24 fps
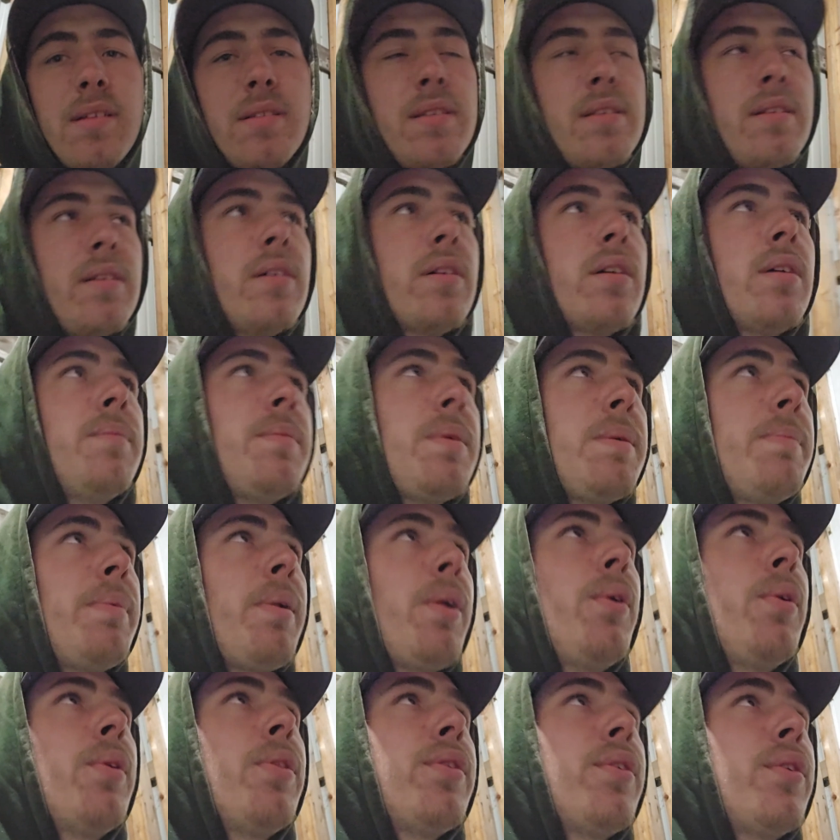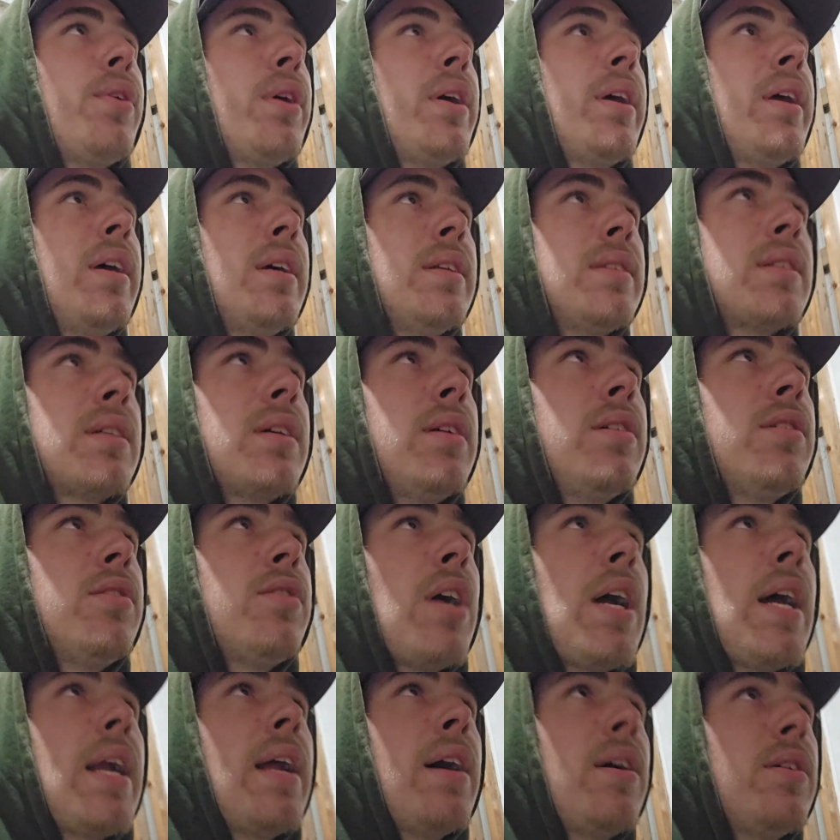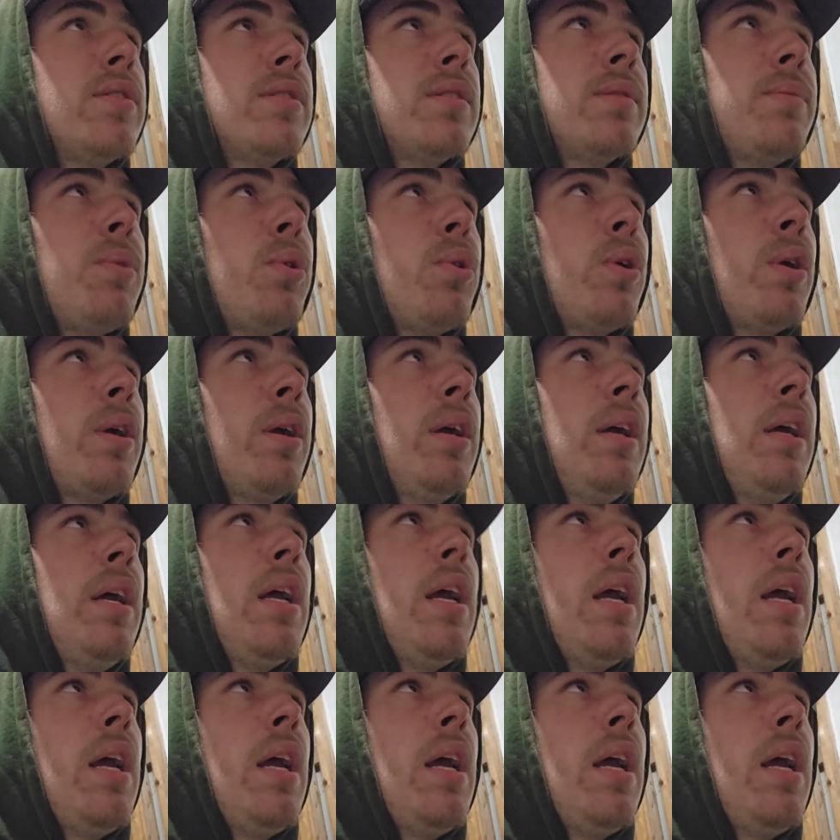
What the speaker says: still gonna be blowing through it, it's gonna dry down some more.